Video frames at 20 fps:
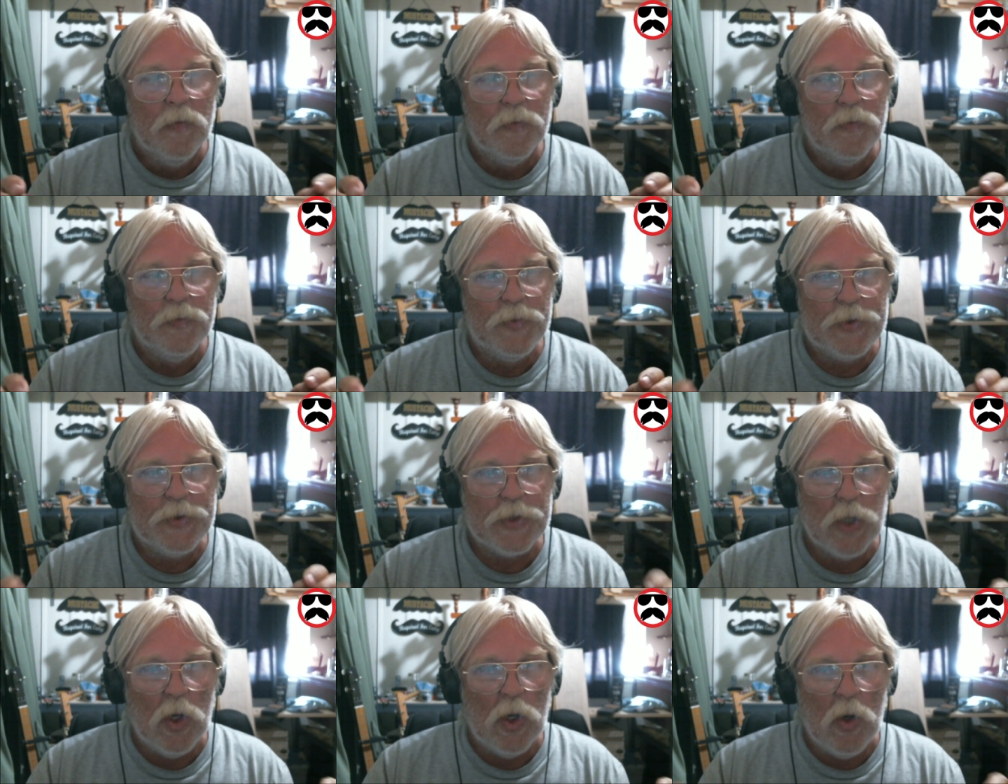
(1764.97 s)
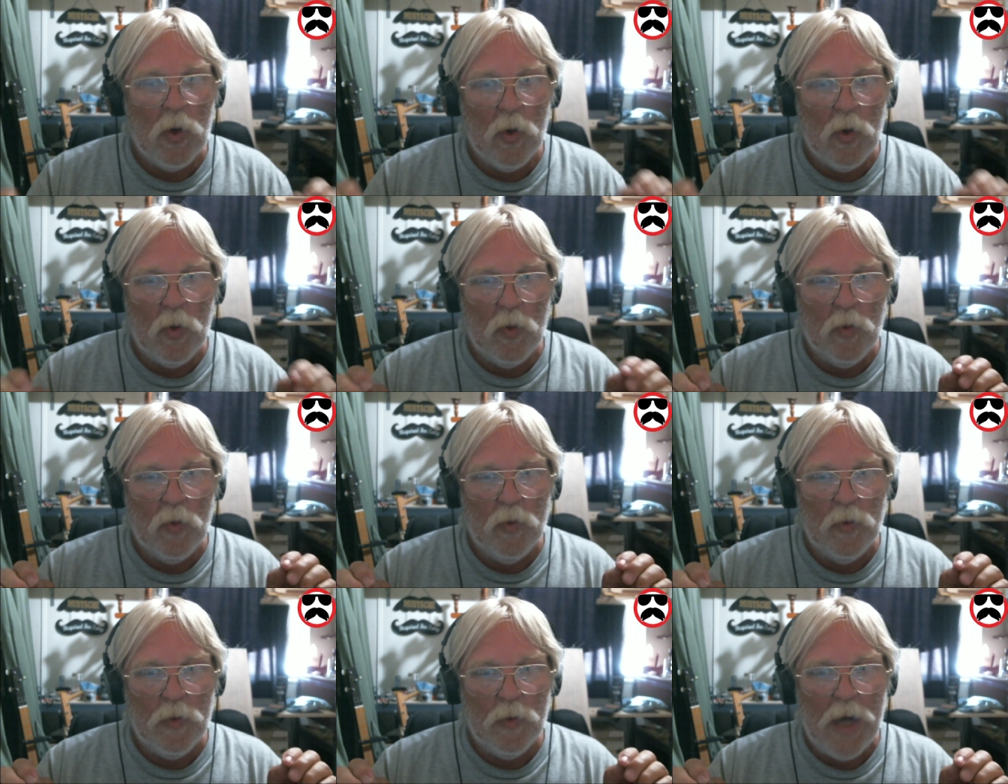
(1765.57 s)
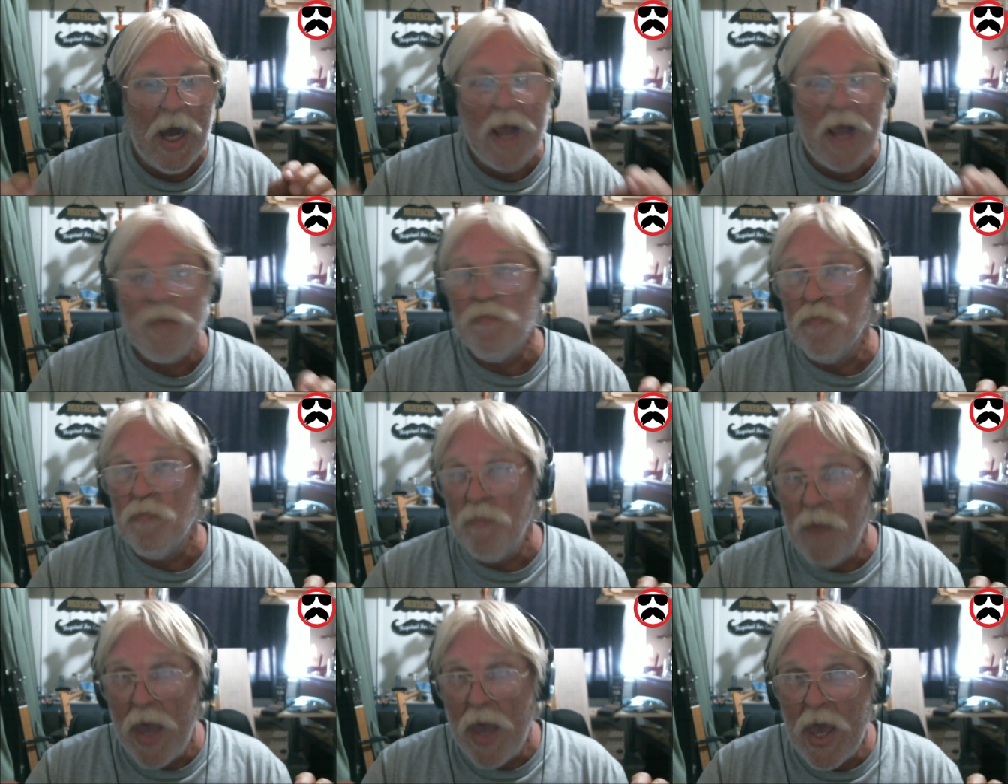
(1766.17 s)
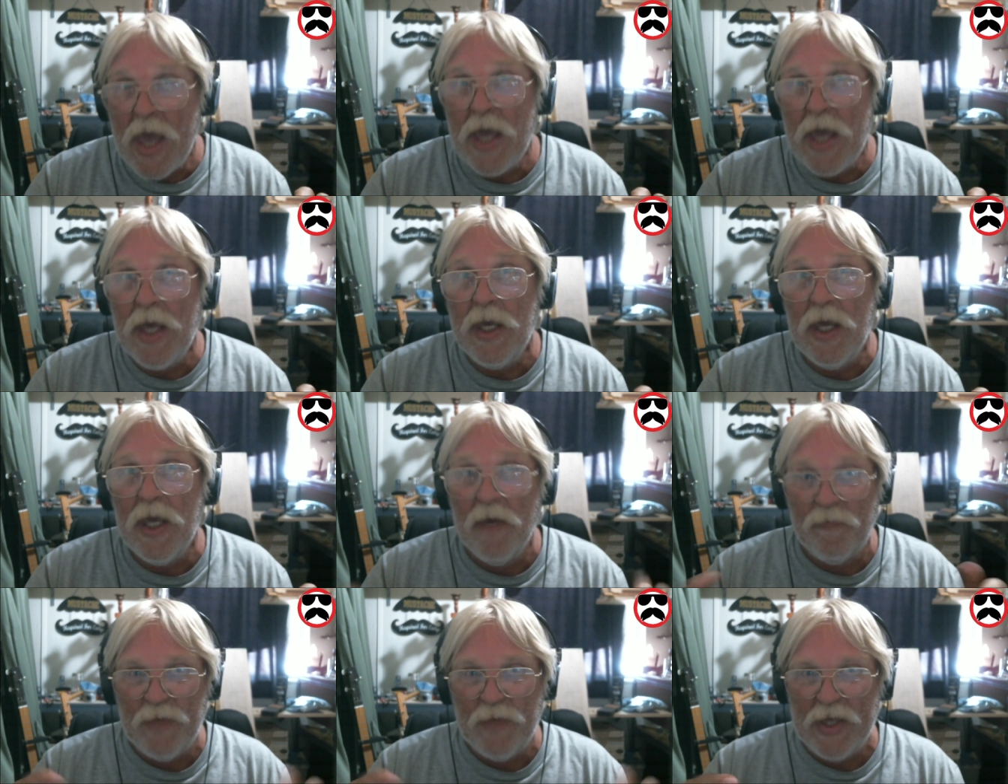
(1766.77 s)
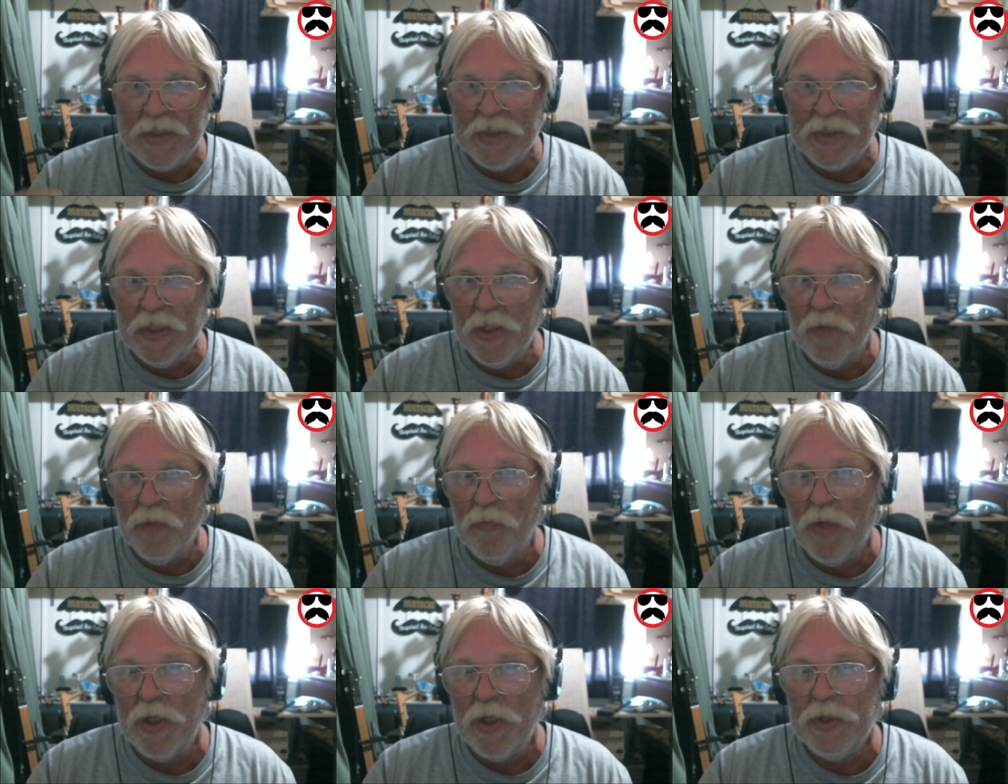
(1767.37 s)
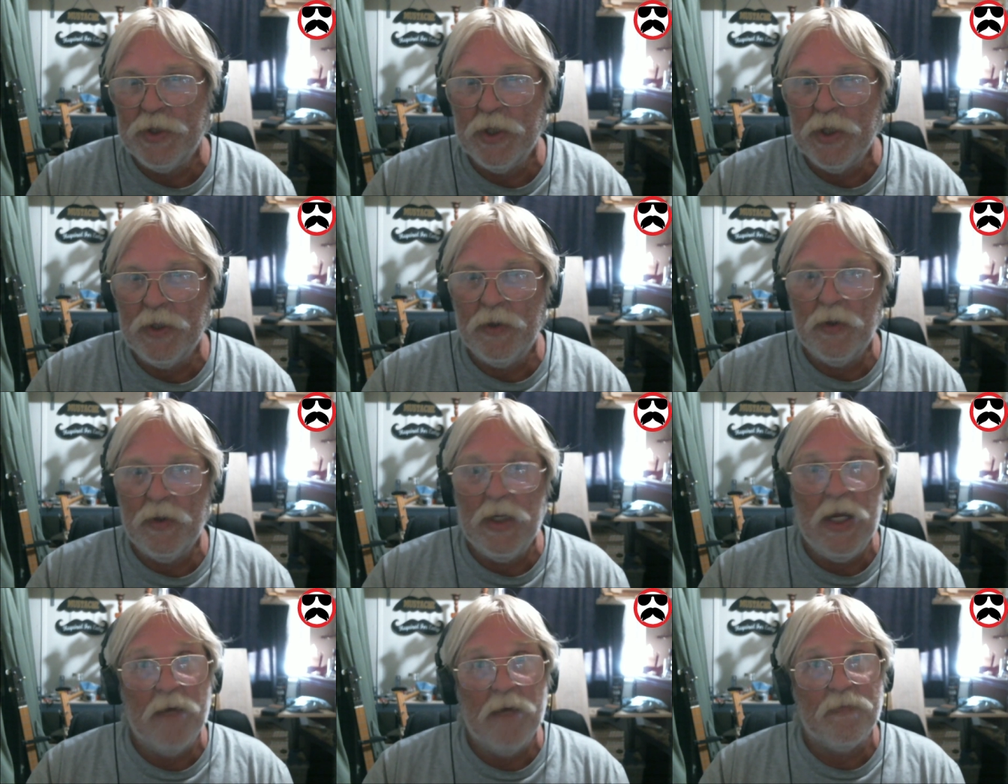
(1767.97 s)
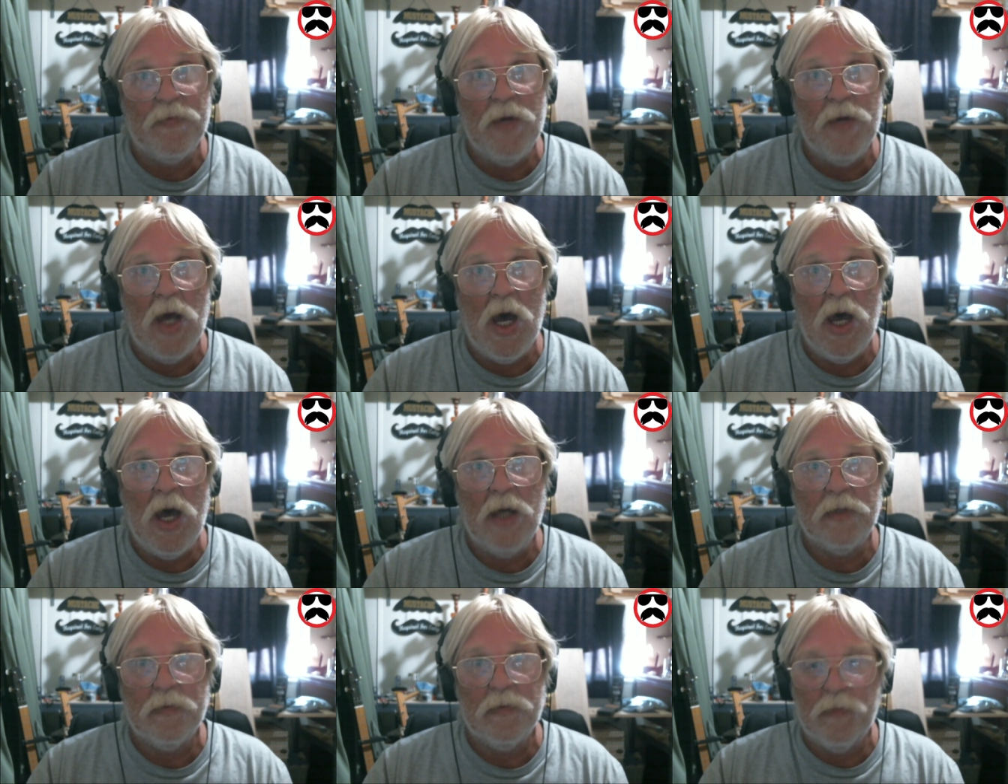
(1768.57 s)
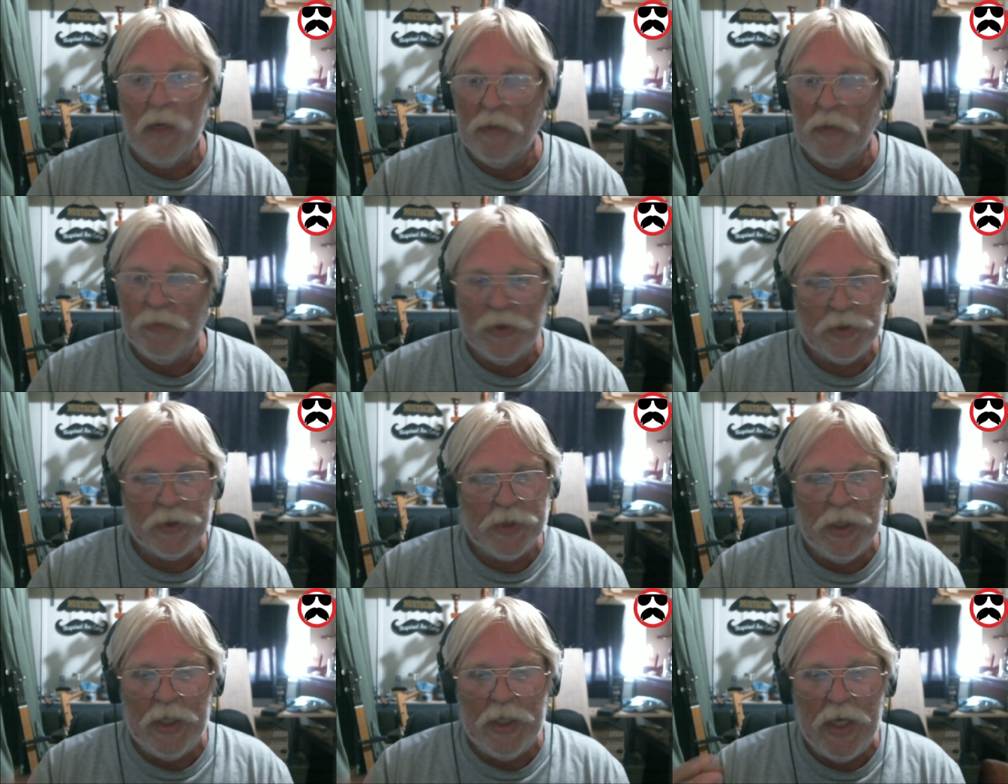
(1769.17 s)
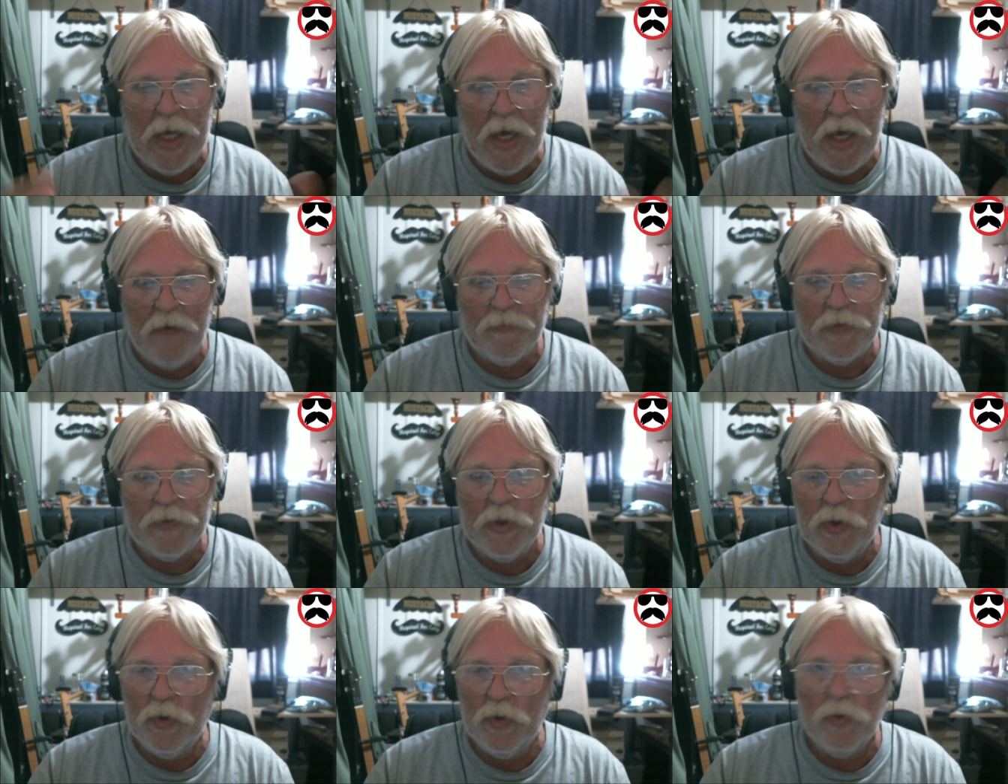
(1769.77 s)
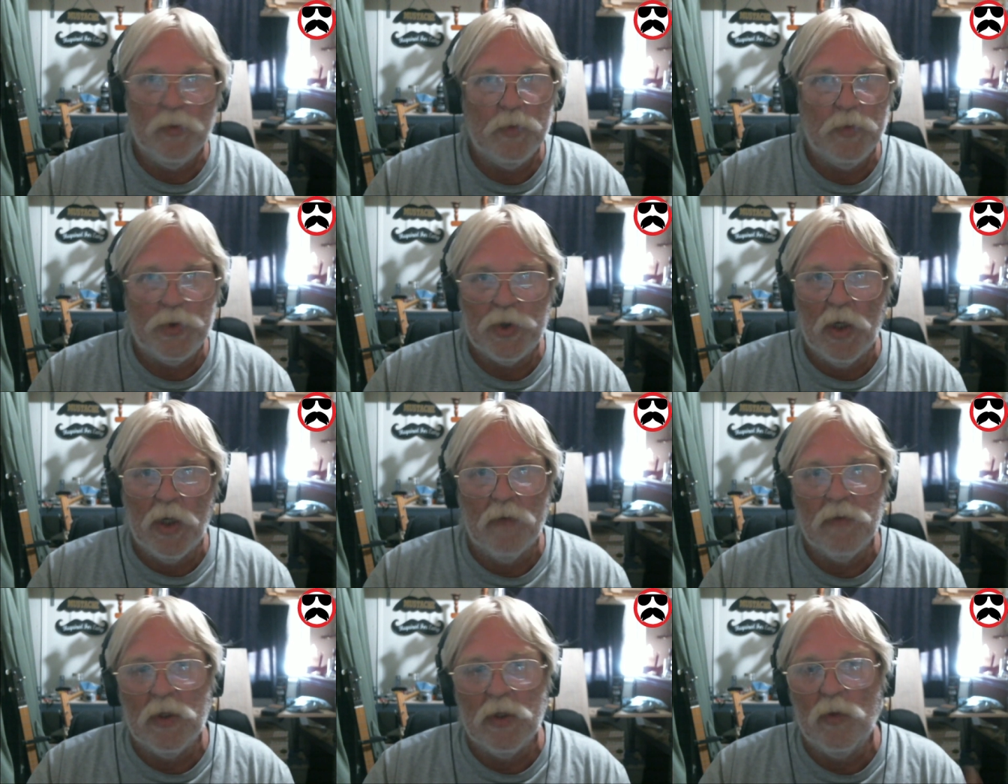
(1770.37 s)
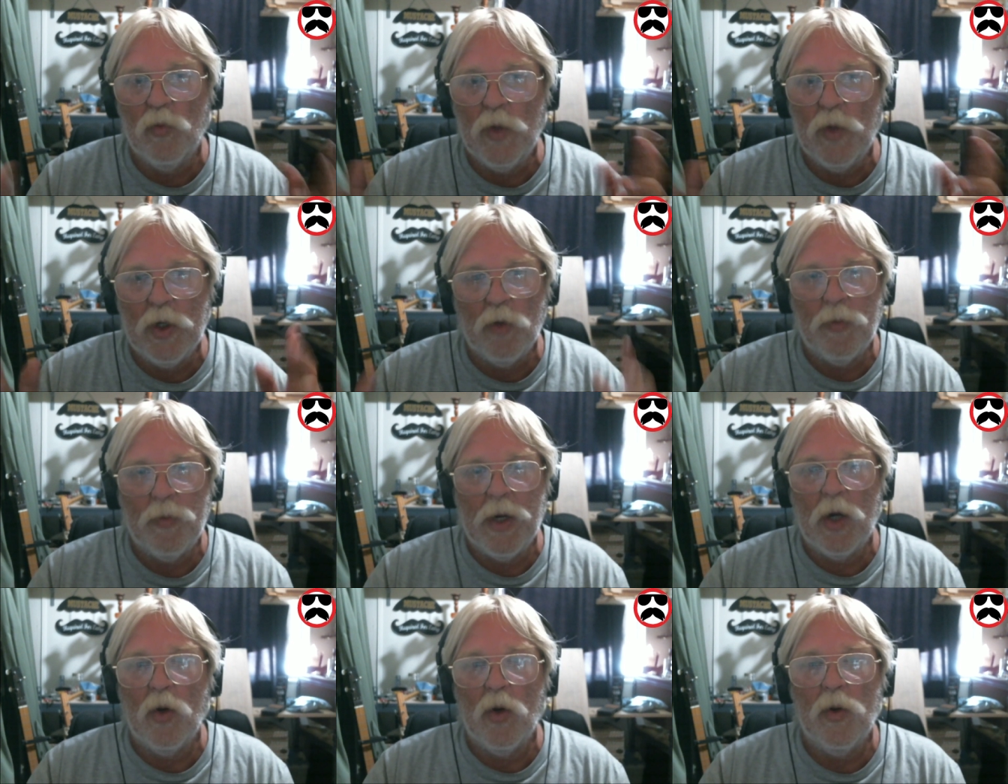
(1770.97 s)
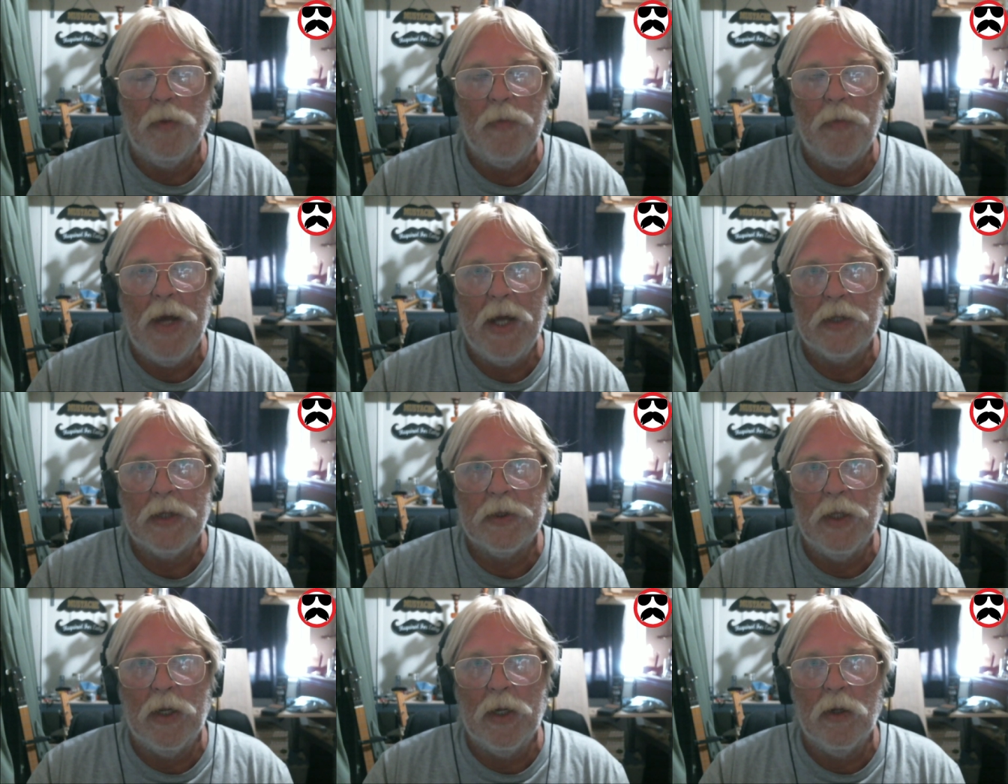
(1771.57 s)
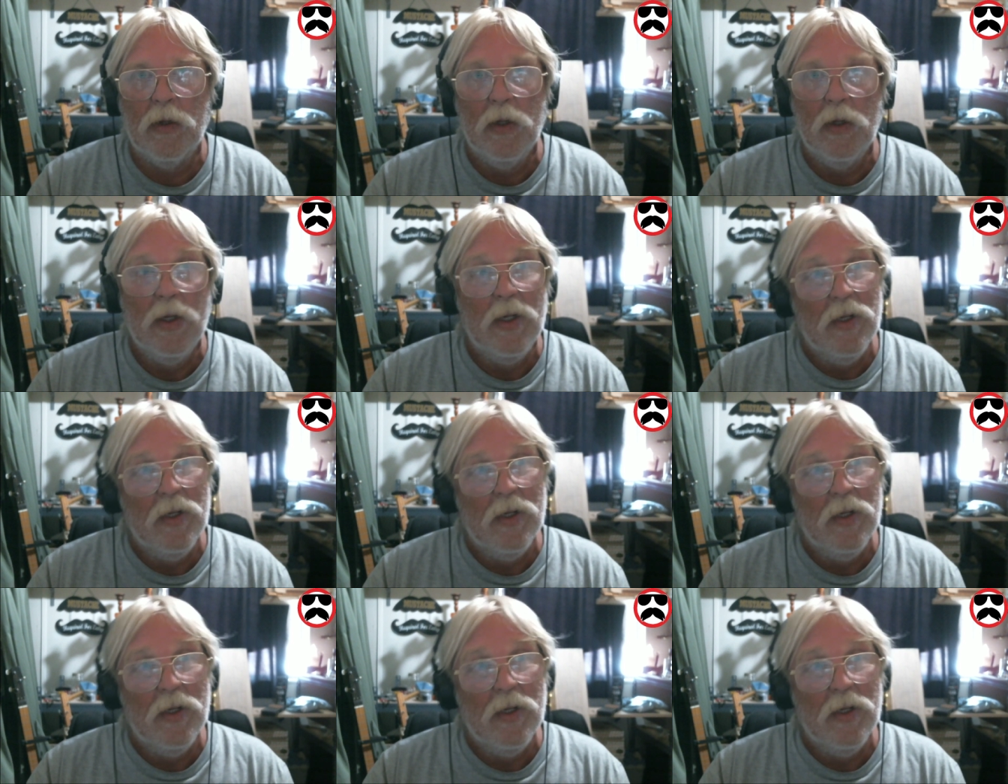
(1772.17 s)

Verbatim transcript: So I may, if that's in the budget. If not, I'm just going to have to shovel and wheelbarrow it back there.